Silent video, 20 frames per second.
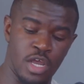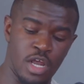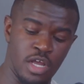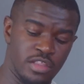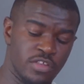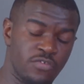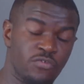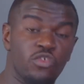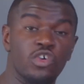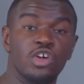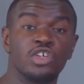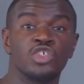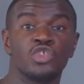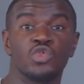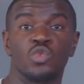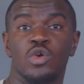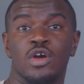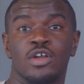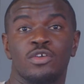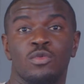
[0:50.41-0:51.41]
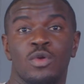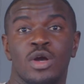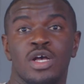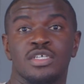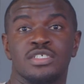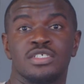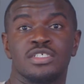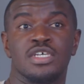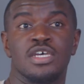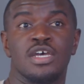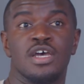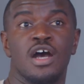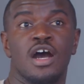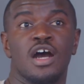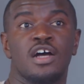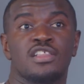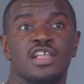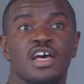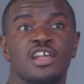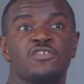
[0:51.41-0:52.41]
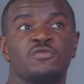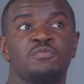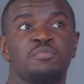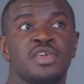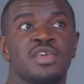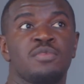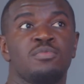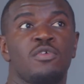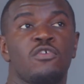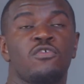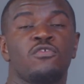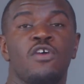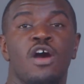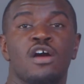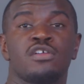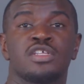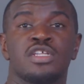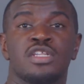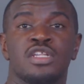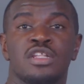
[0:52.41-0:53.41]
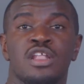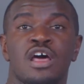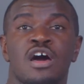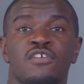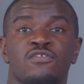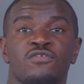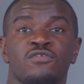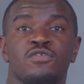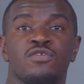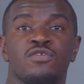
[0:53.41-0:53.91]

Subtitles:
The first one was a lot of people fall in love